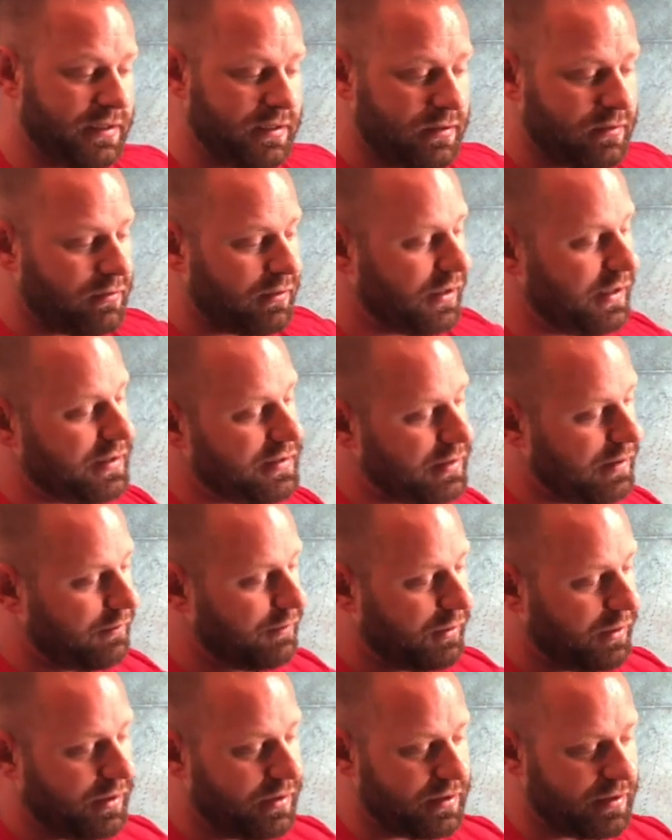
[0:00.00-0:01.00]
It's really
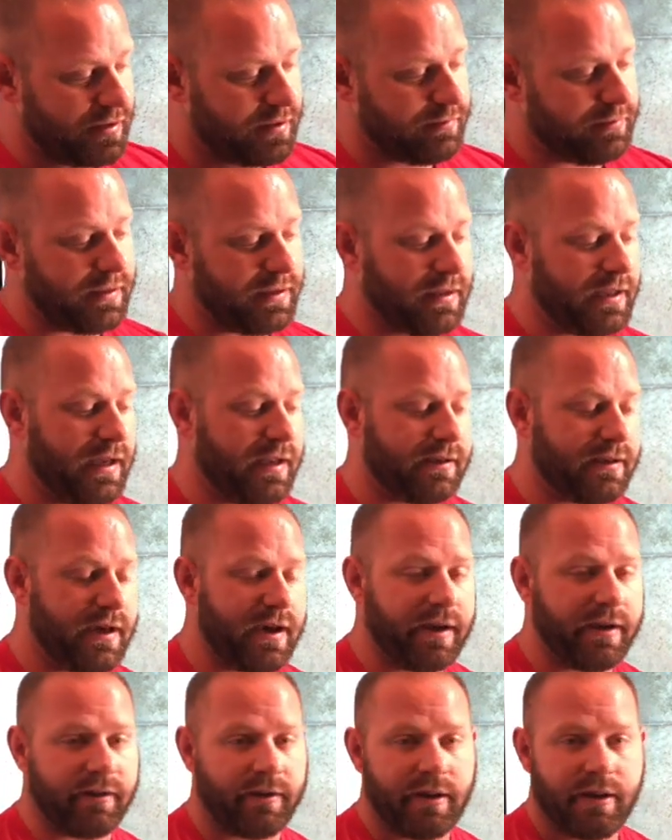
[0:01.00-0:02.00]
simple. You just spin that
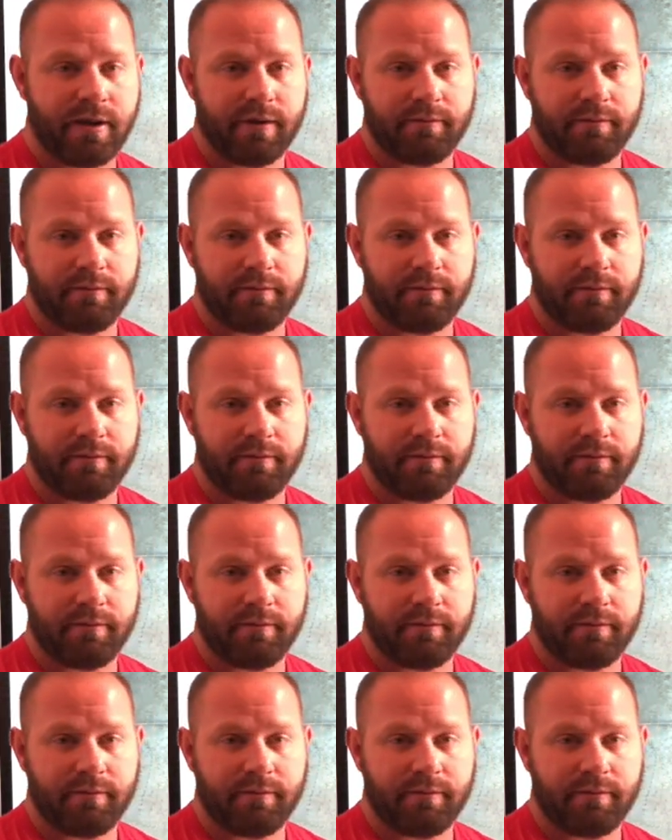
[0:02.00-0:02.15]
dial,